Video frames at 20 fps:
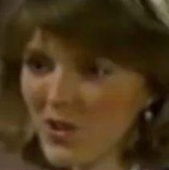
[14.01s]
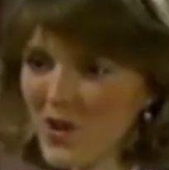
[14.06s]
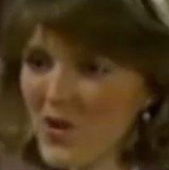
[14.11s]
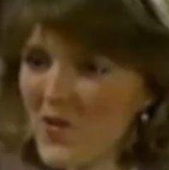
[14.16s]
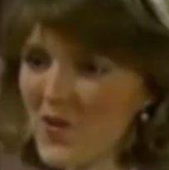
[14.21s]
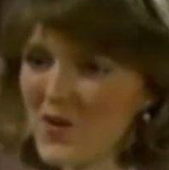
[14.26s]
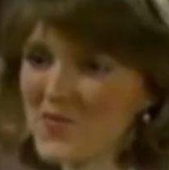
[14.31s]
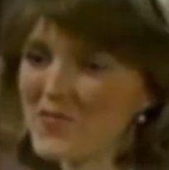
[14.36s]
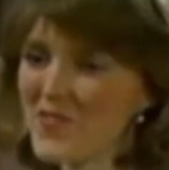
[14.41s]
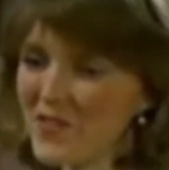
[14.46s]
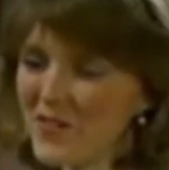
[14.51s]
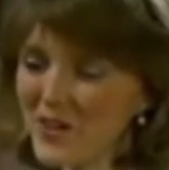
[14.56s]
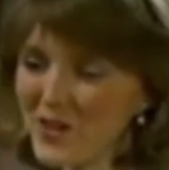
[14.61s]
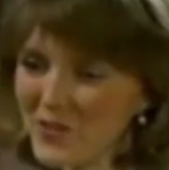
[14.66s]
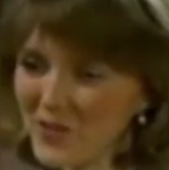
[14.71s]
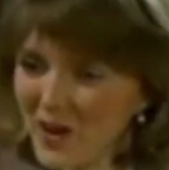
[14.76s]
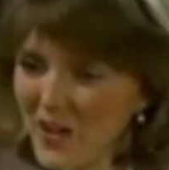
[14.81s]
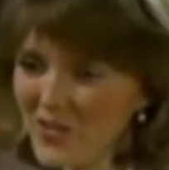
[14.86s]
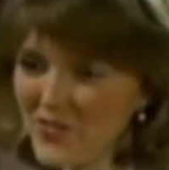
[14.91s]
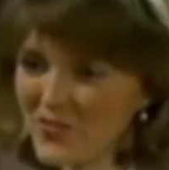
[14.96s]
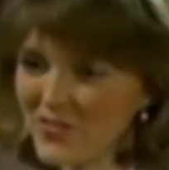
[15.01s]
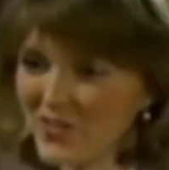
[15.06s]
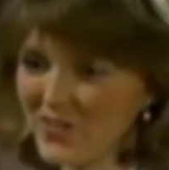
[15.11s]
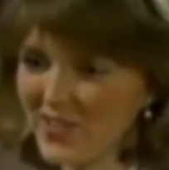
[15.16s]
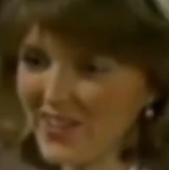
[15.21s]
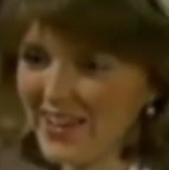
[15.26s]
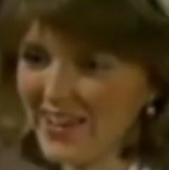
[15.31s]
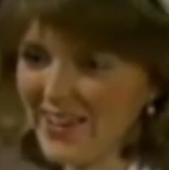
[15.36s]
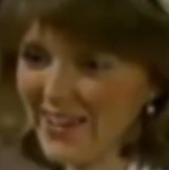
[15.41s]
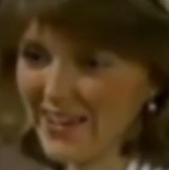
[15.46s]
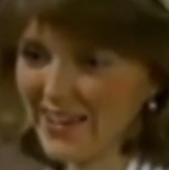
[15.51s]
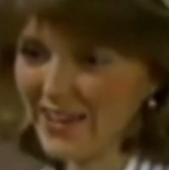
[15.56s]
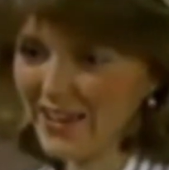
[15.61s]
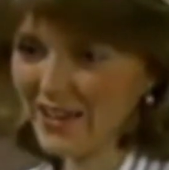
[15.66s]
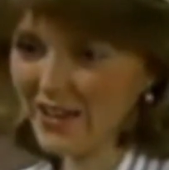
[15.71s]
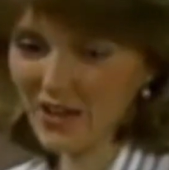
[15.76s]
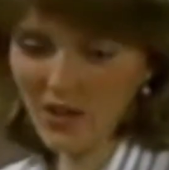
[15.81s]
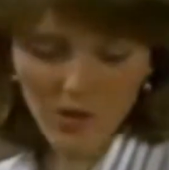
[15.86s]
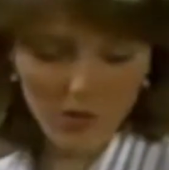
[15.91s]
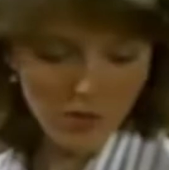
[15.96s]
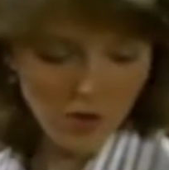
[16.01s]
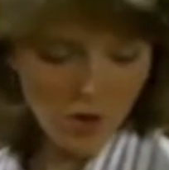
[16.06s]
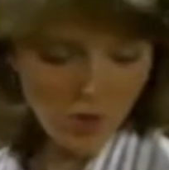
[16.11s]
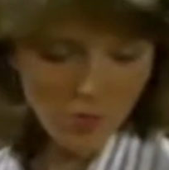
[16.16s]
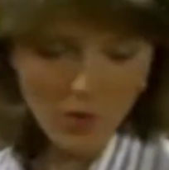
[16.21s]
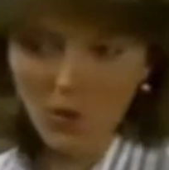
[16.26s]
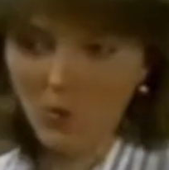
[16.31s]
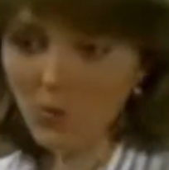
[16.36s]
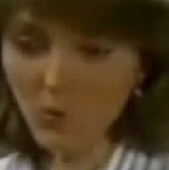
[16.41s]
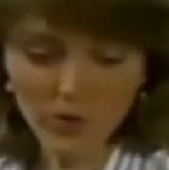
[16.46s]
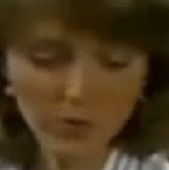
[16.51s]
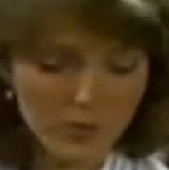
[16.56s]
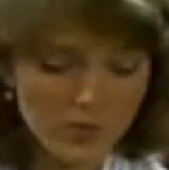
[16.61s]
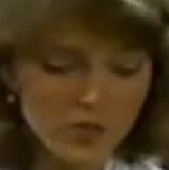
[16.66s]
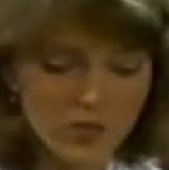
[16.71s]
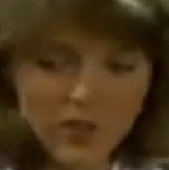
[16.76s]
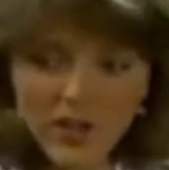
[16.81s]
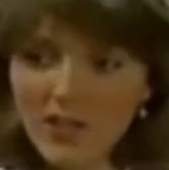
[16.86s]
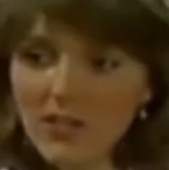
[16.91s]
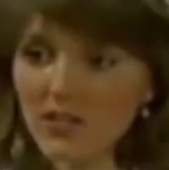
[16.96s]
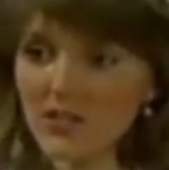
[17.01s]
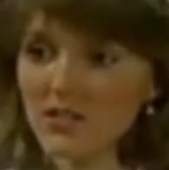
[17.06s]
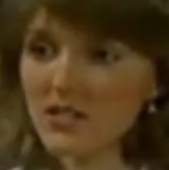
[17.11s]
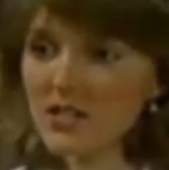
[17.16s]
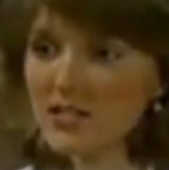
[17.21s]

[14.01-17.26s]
No, I'm very grateful. W would you like to